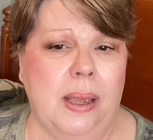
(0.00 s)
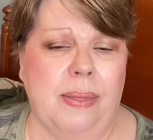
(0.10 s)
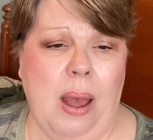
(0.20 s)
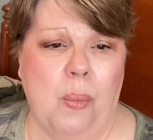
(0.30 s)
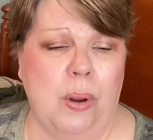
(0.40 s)

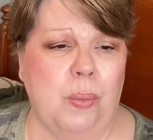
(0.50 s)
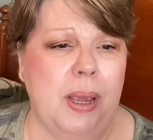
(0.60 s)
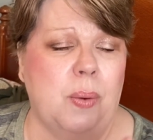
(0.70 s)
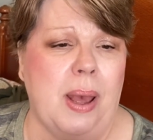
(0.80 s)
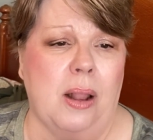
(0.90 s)
that 1
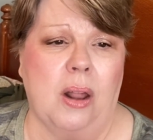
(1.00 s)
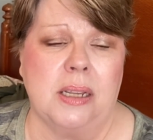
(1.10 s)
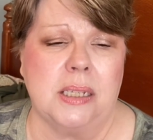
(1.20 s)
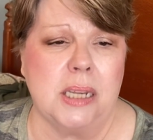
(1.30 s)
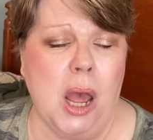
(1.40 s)
week we had a lot of
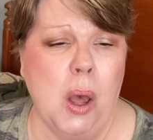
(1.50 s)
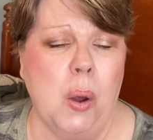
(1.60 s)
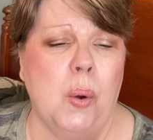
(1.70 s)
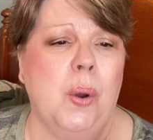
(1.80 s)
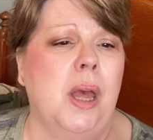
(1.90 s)

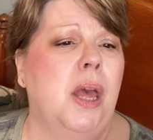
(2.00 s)
snow.